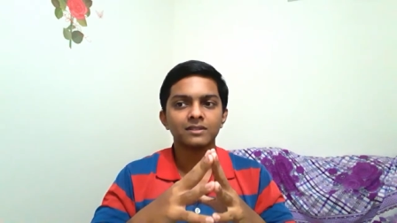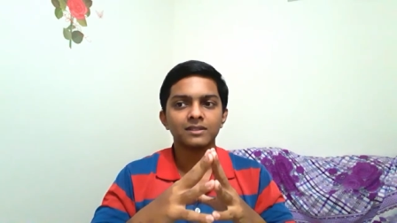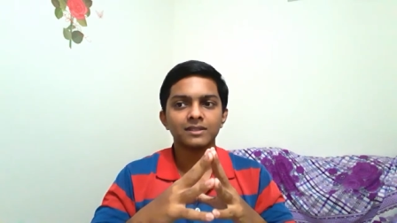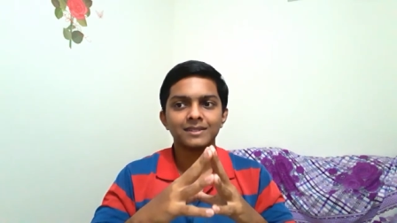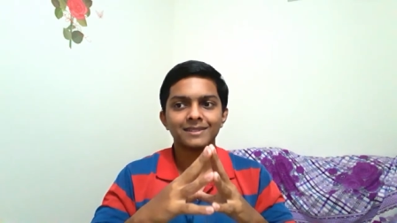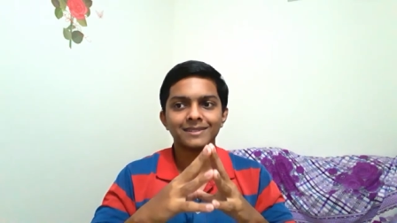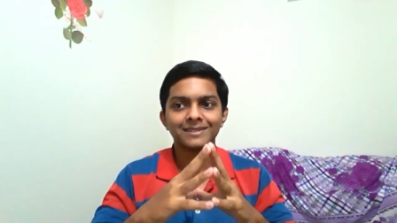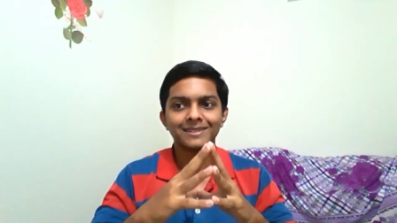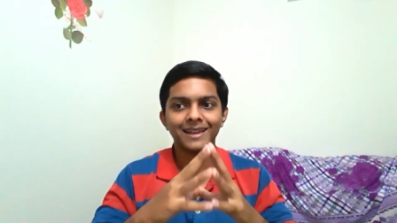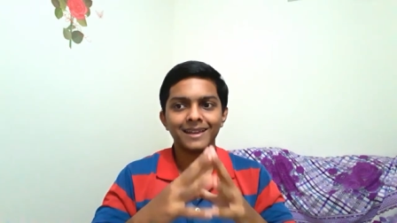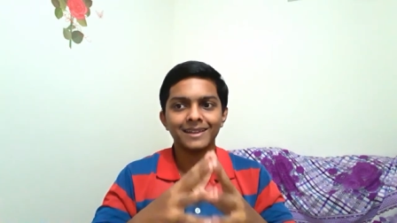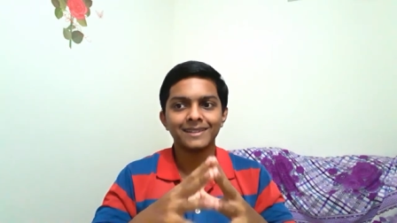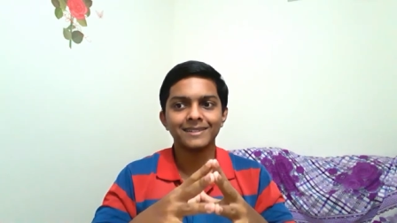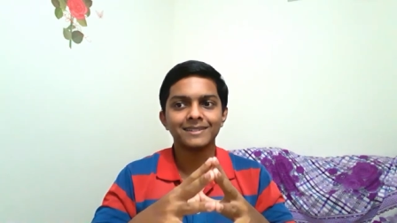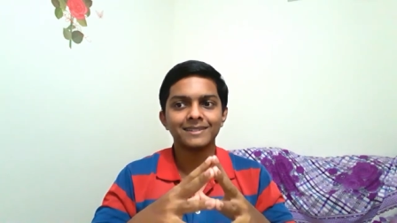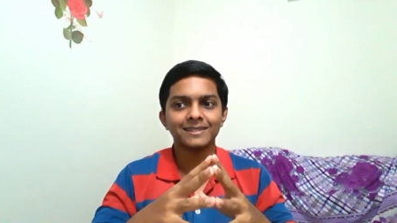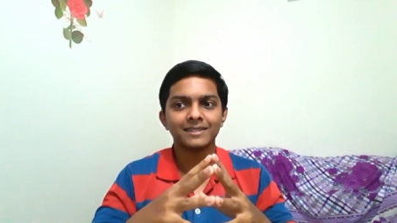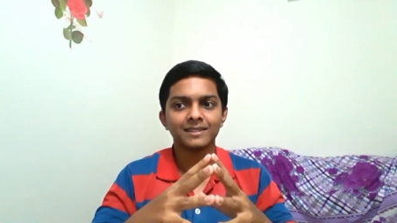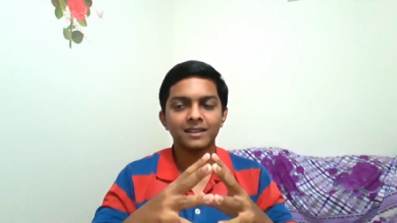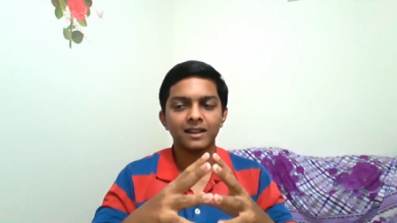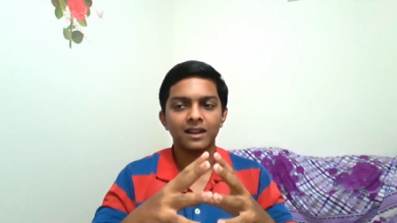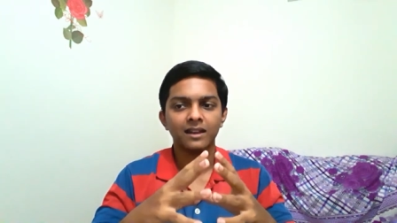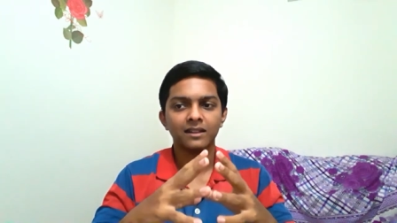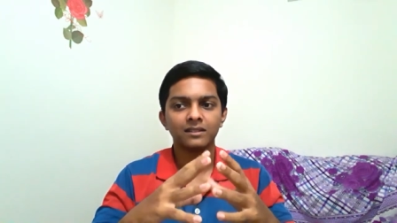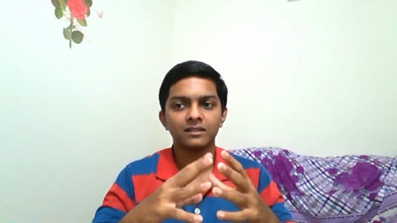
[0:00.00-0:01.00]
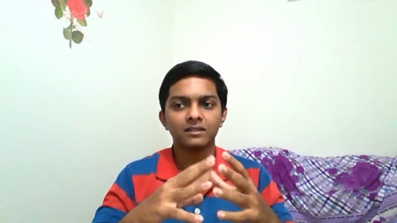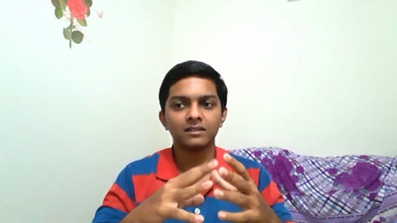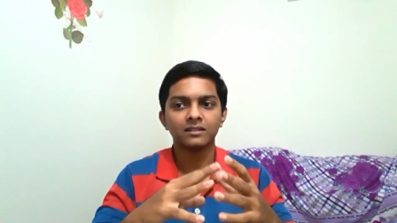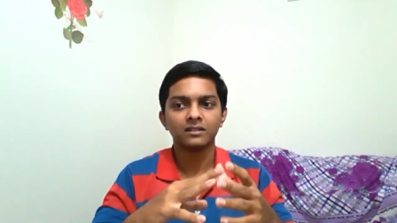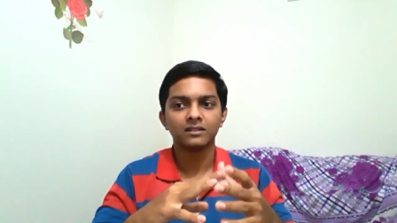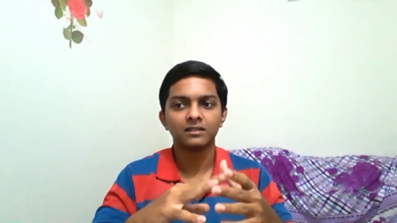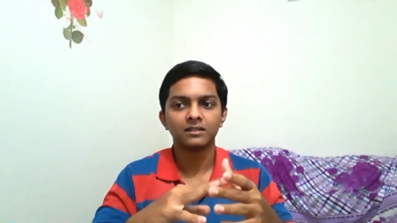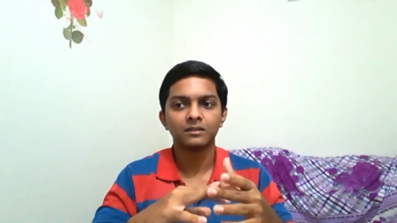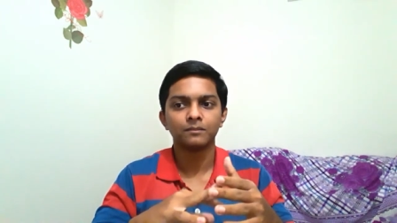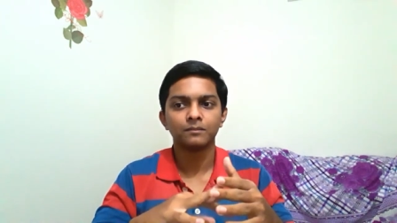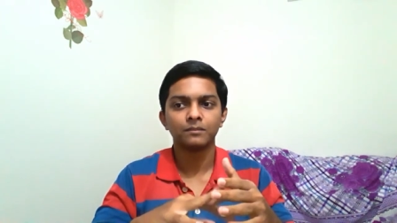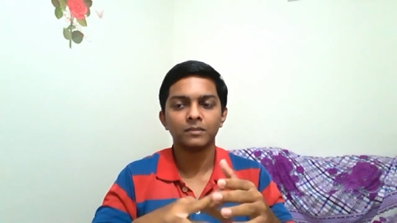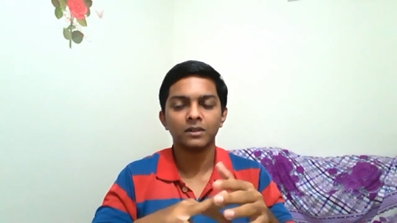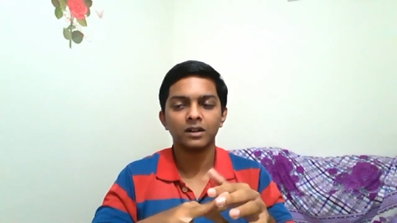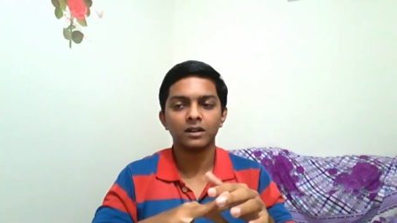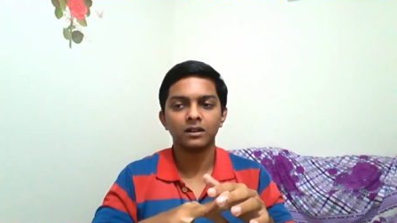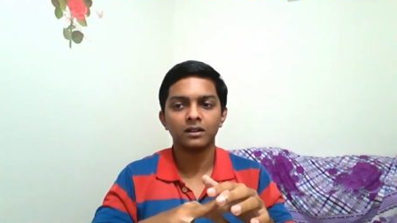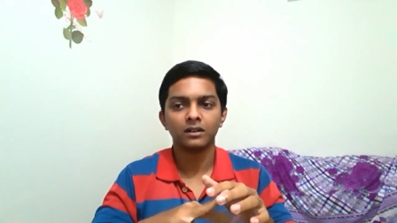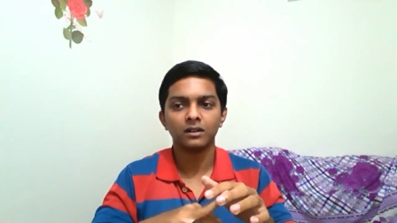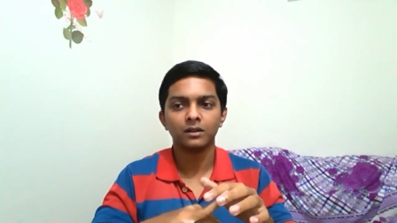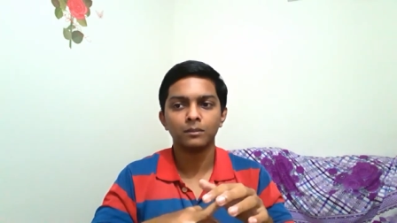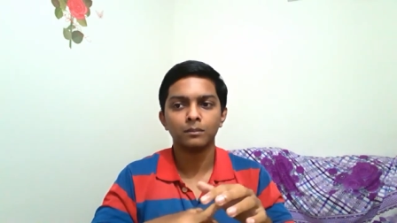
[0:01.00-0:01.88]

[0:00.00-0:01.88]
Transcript: size and the uh,